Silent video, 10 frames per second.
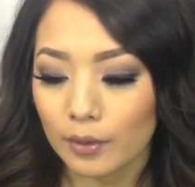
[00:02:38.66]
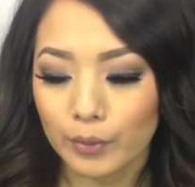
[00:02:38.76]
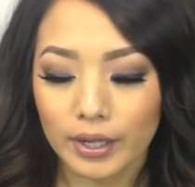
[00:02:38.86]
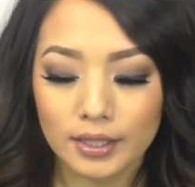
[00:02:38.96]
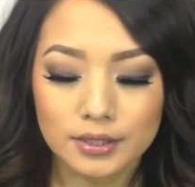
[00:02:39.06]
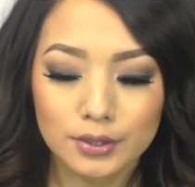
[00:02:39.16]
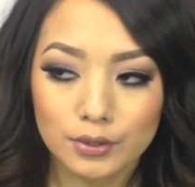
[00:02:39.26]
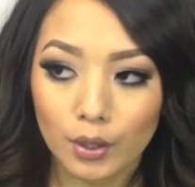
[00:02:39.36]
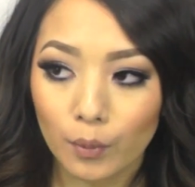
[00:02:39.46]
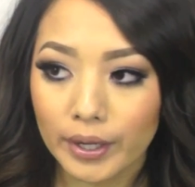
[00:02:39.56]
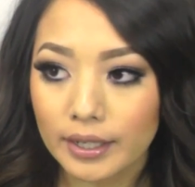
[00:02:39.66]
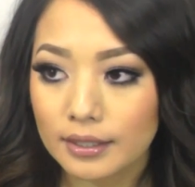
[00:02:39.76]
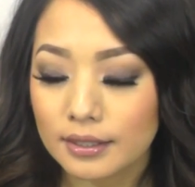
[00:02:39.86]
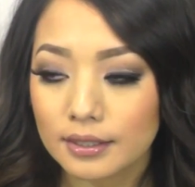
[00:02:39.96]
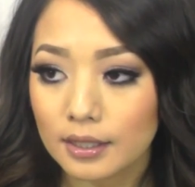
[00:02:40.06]
we had to go
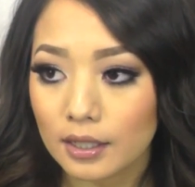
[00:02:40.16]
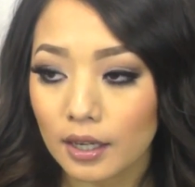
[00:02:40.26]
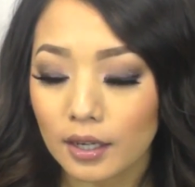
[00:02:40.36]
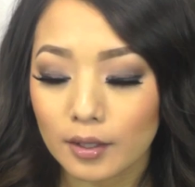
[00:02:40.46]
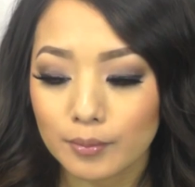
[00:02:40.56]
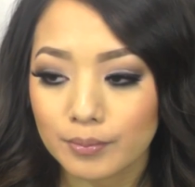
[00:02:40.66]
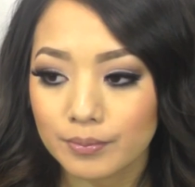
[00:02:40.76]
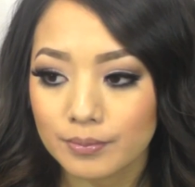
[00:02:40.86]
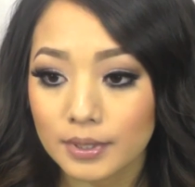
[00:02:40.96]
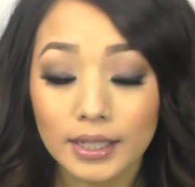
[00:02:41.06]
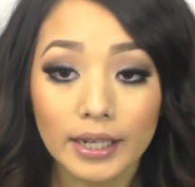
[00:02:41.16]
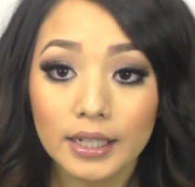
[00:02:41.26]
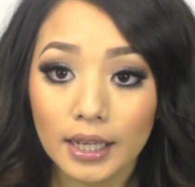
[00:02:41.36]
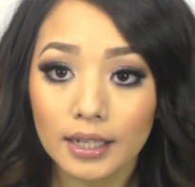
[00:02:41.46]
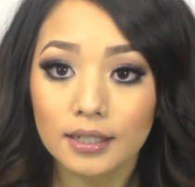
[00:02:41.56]
wait in line
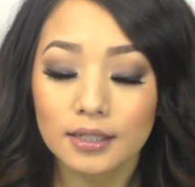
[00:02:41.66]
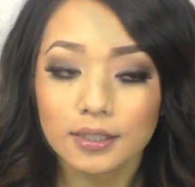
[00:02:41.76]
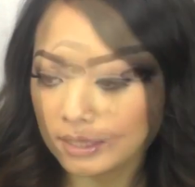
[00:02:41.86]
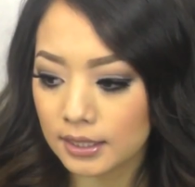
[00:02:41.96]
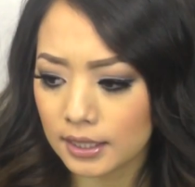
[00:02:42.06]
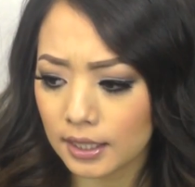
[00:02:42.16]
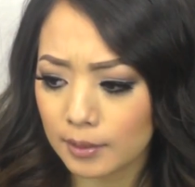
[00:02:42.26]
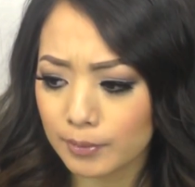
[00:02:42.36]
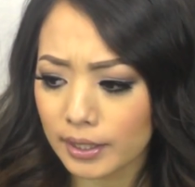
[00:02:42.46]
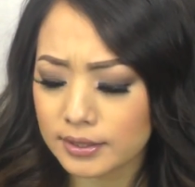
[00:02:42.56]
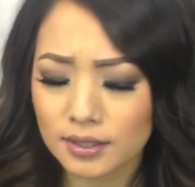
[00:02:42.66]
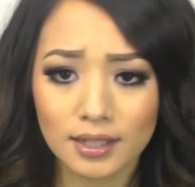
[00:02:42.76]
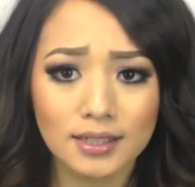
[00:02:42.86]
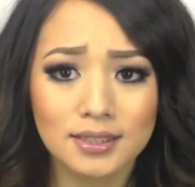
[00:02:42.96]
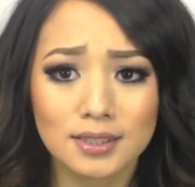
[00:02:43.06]
again. Yeah, so
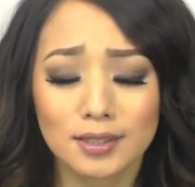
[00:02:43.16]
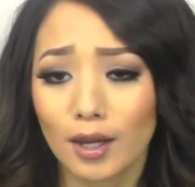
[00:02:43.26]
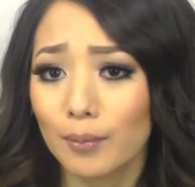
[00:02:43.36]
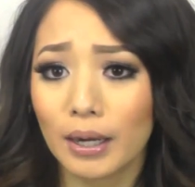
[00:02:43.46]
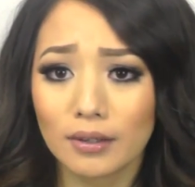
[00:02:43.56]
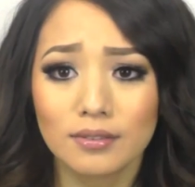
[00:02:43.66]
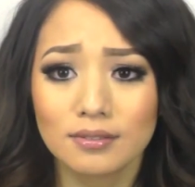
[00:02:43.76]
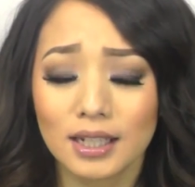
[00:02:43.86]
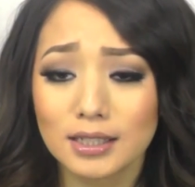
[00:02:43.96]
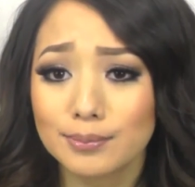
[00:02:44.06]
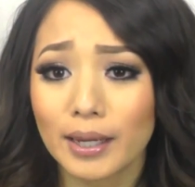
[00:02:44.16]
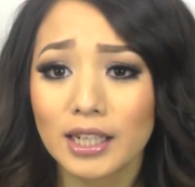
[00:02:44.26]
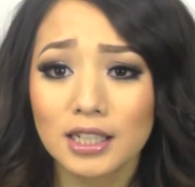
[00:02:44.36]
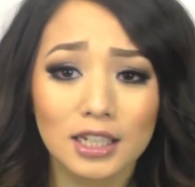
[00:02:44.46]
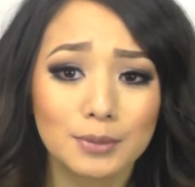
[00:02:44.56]
that's
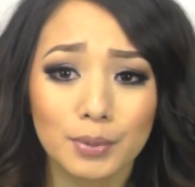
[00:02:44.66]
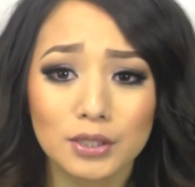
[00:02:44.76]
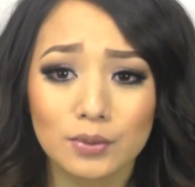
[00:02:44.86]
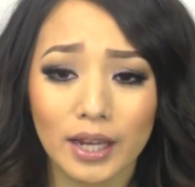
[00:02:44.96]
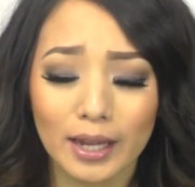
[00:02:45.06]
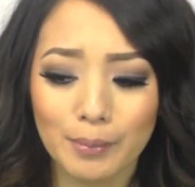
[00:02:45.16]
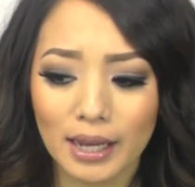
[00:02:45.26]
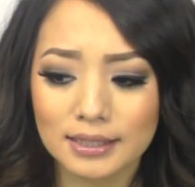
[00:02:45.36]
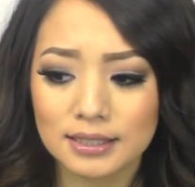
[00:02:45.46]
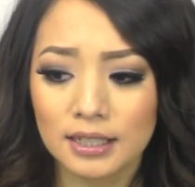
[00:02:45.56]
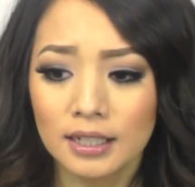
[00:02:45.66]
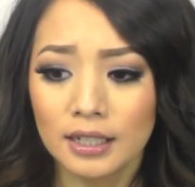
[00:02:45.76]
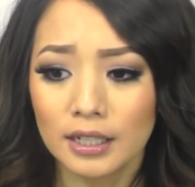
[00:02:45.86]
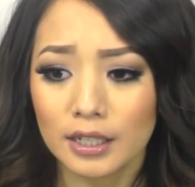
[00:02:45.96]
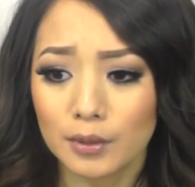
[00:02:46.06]
my experience with IMATS.
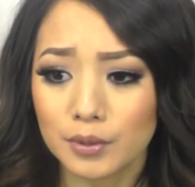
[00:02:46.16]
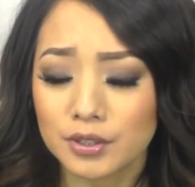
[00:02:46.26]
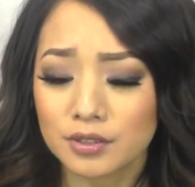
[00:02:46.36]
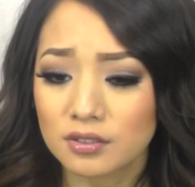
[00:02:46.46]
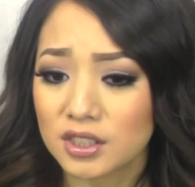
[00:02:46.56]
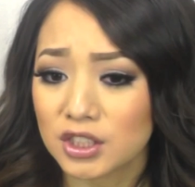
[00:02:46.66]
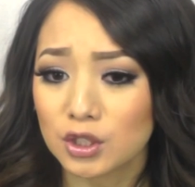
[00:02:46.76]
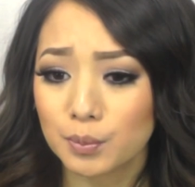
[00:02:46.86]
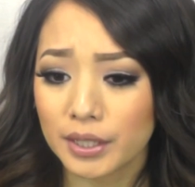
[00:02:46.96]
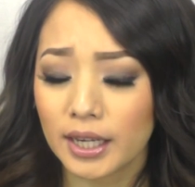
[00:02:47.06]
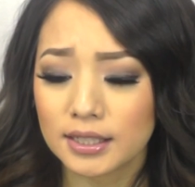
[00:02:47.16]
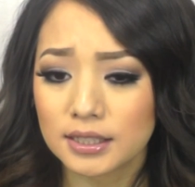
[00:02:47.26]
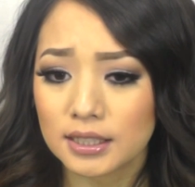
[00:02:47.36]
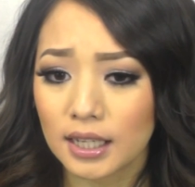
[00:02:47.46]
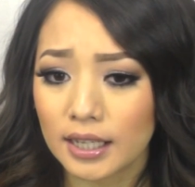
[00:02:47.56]
It was just super
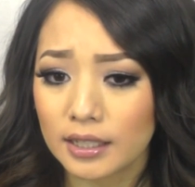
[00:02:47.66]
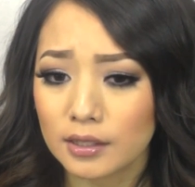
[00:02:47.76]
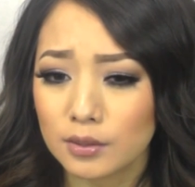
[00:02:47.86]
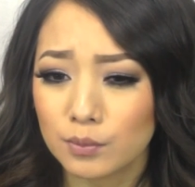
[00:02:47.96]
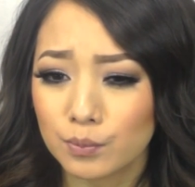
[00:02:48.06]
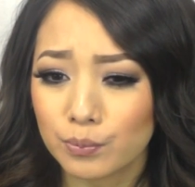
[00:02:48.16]
hectic. I